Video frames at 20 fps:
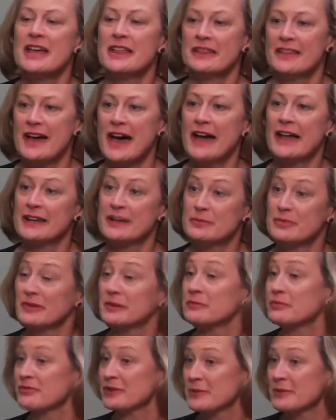That had
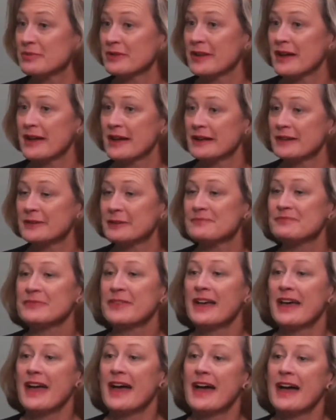been pre-planned,
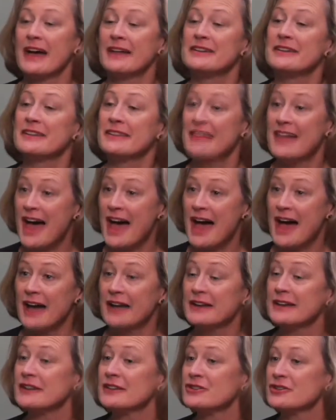and
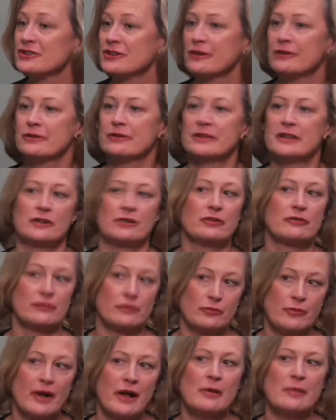that showed an
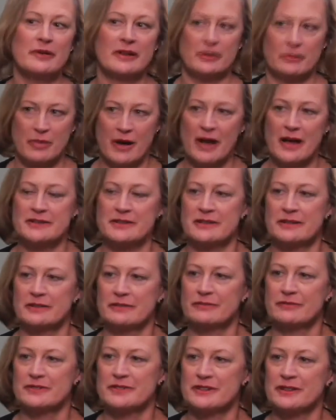overwhelming
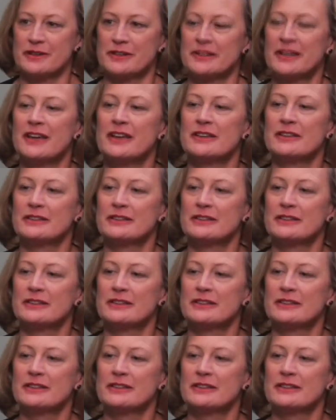positive result.